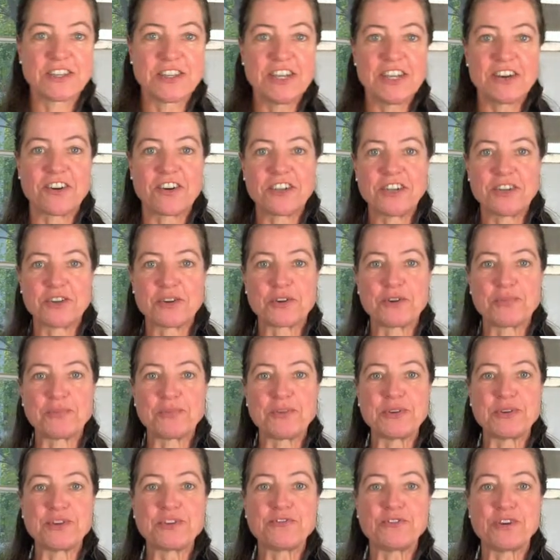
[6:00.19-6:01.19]
here are your
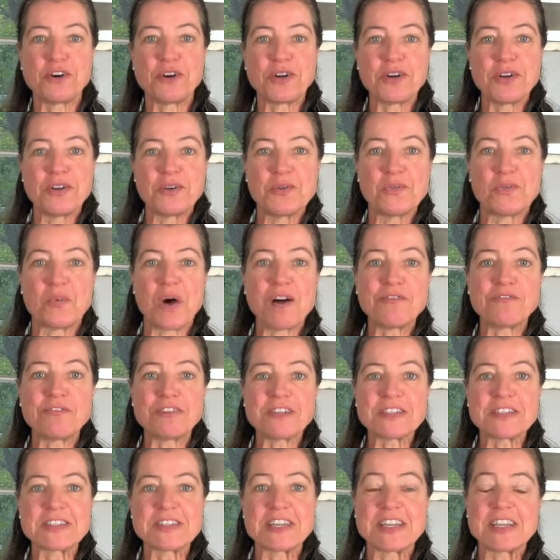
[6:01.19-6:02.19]
beautiful waffles,